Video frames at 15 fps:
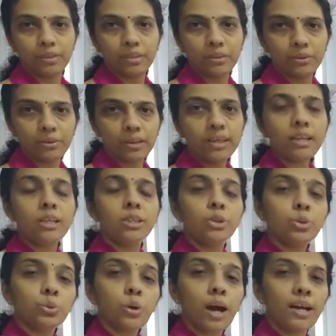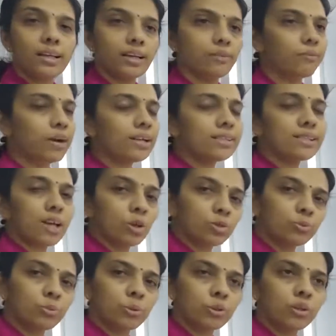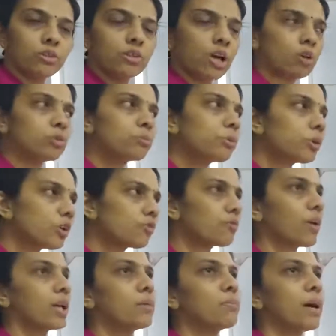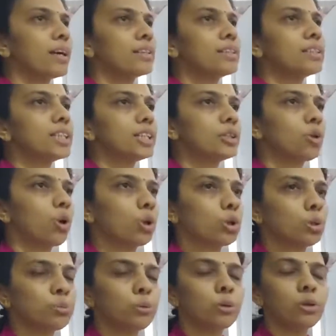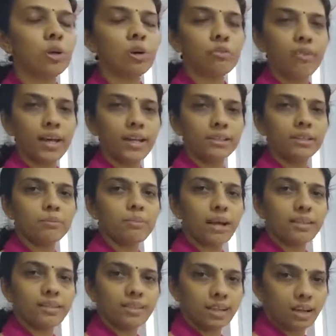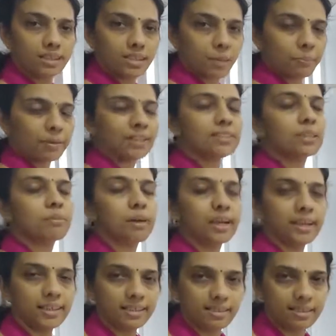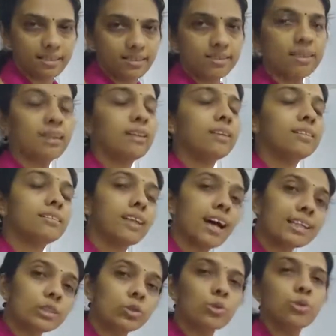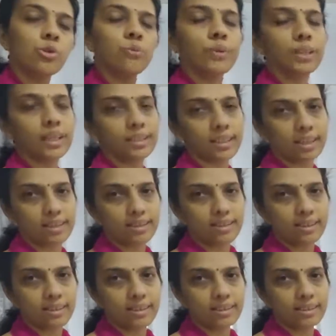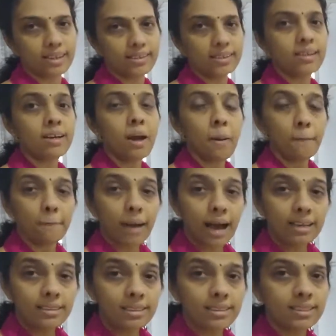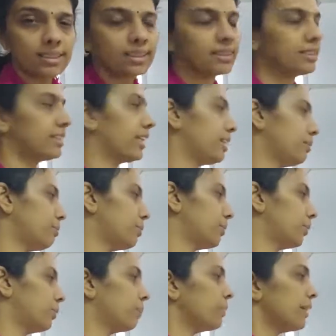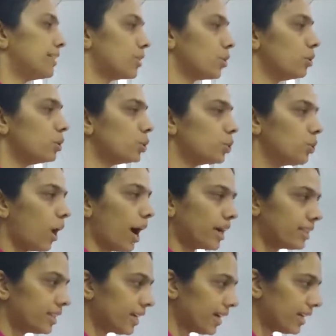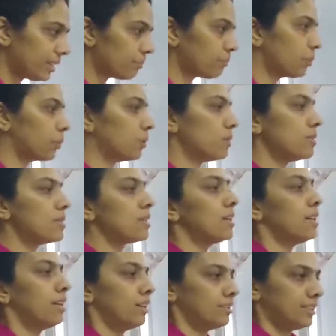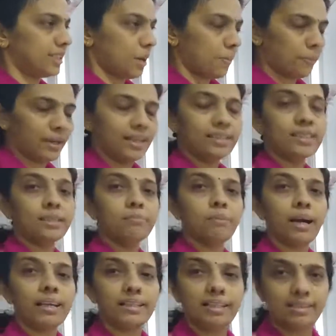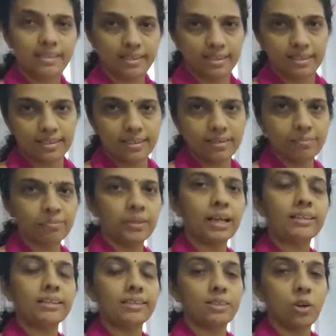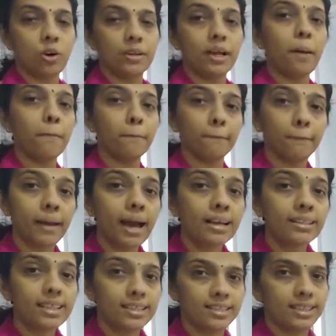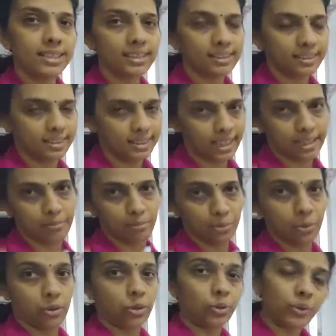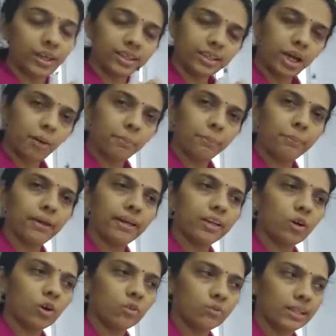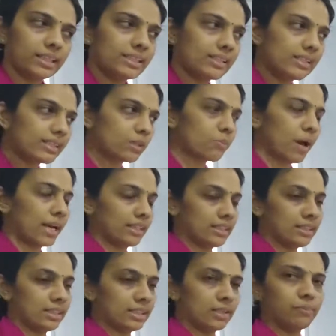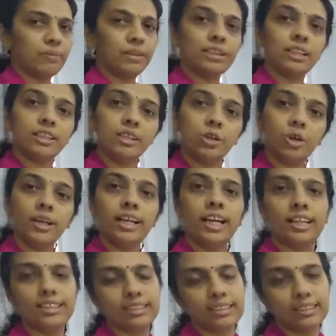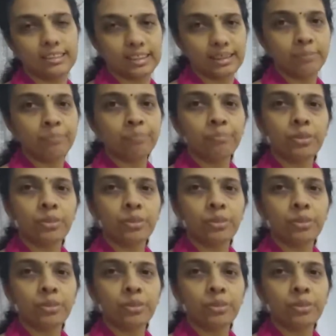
Okay, one south pole of one magnet and north pole of another magnet are separated by a distance. That also we can consider it as a magnetic dipole. So two unlike poles separated by distance, that is called a magnetic dipole. You can compare always this magnetism with your electricity.